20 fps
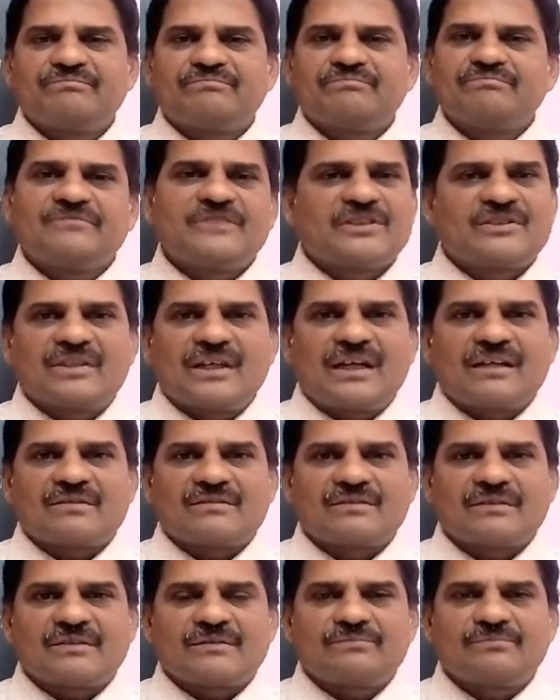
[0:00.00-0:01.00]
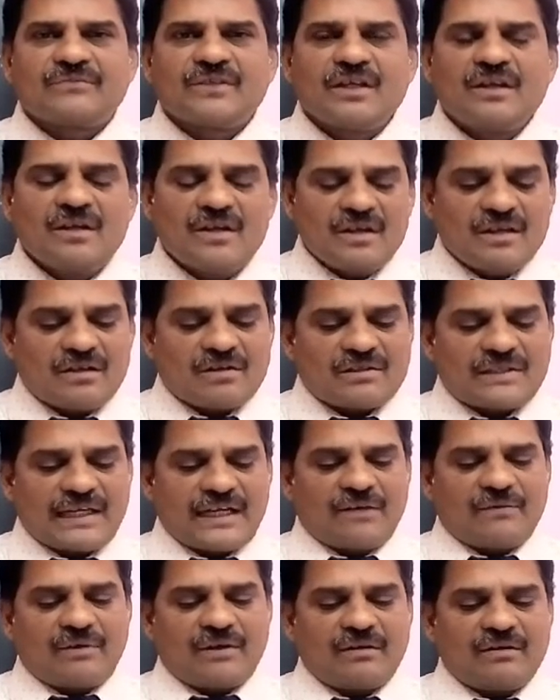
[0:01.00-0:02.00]
This is the answer. The
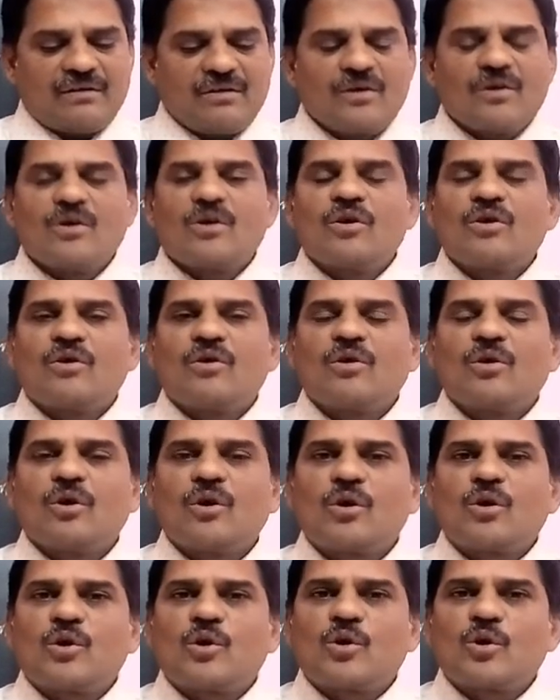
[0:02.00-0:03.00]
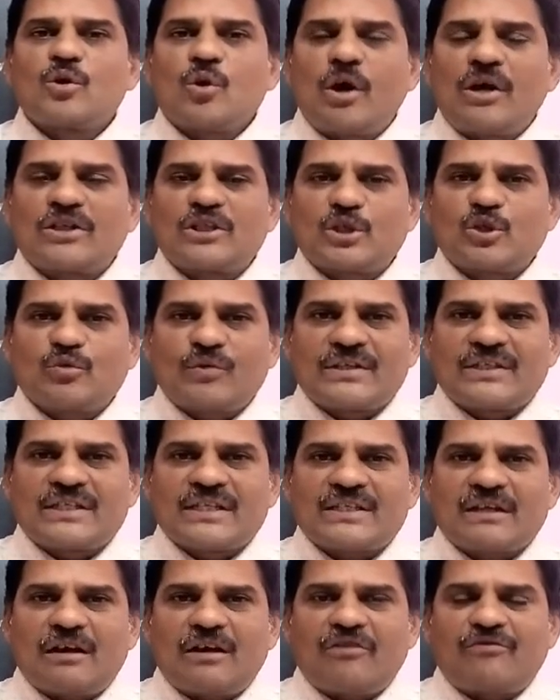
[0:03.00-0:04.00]
second one,
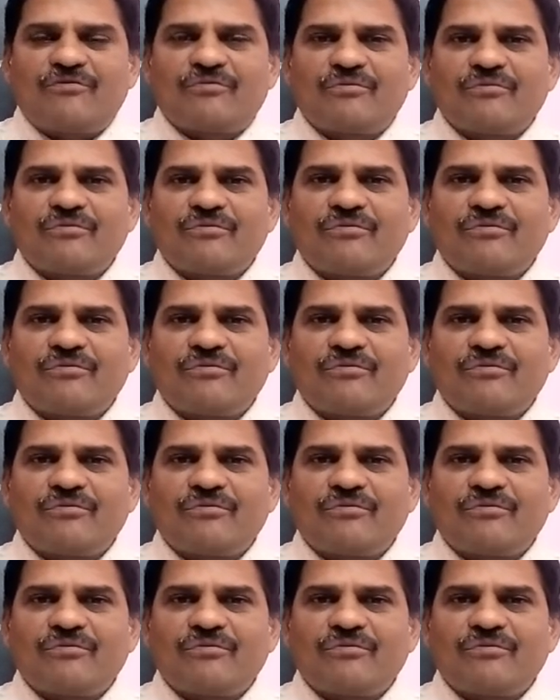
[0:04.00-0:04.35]
consequences of